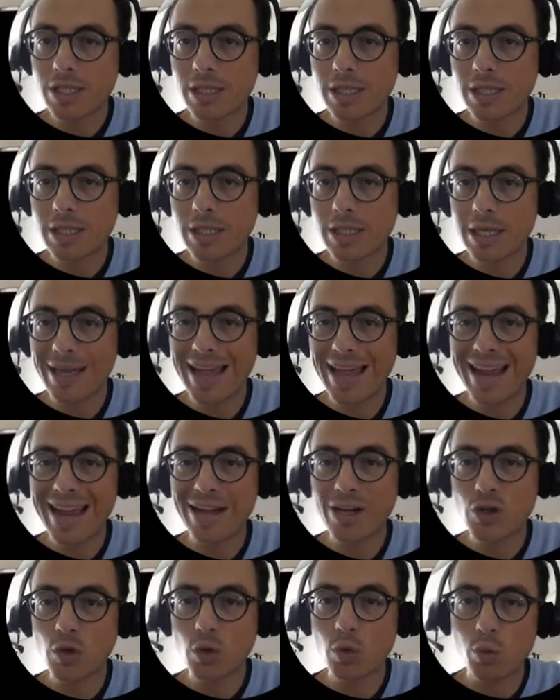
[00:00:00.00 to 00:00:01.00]
is the
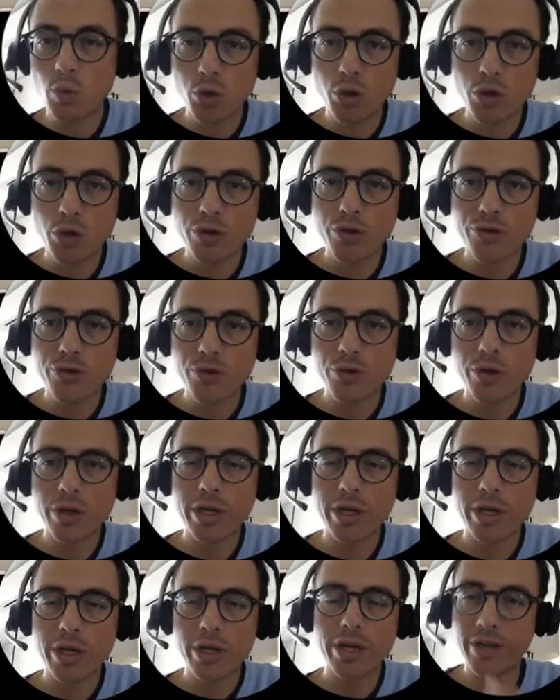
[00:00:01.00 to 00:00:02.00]
Angelwood
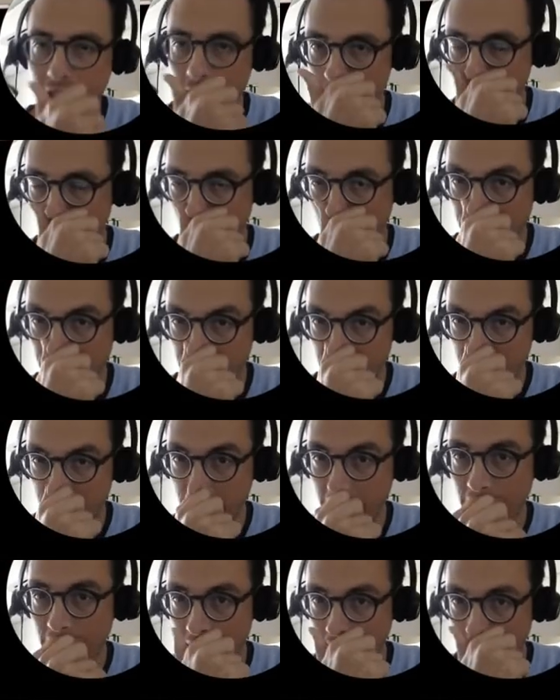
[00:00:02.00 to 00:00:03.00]
investment
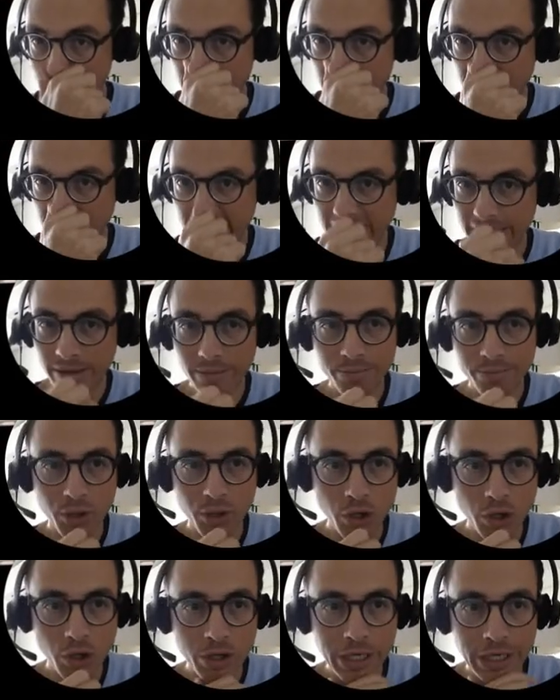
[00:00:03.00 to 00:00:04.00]
opportunity in
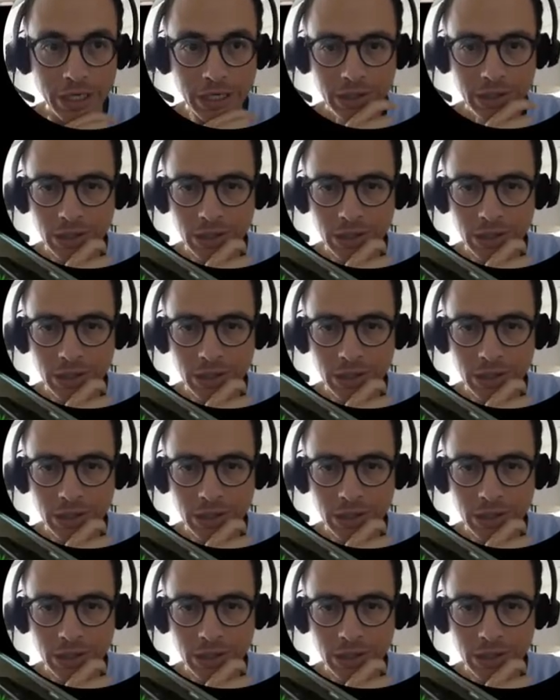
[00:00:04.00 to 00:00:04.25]
Benoni.